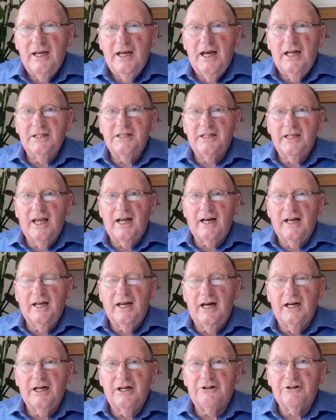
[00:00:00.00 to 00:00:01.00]
and certainly
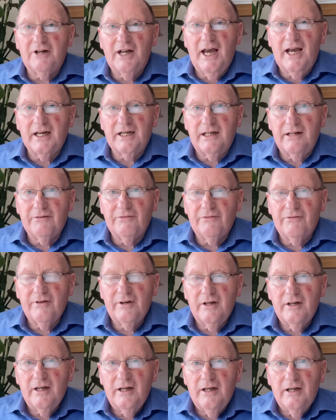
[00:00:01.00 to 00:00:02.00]
unattractive
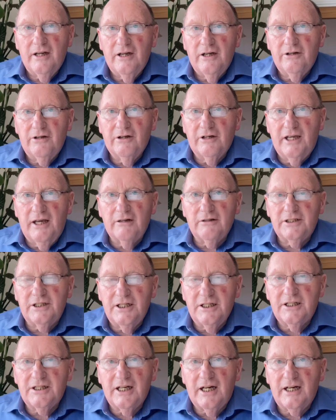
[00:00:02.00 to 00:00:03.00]
to guilty
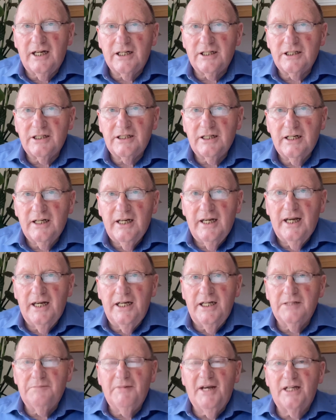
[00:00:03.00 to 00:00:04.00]
sinners in
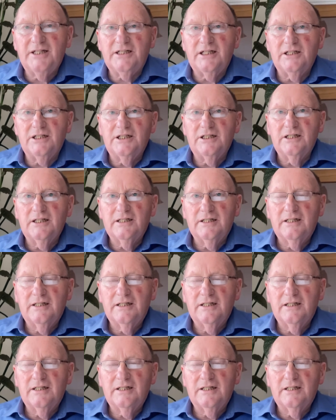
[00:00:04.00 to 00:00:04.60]
his message.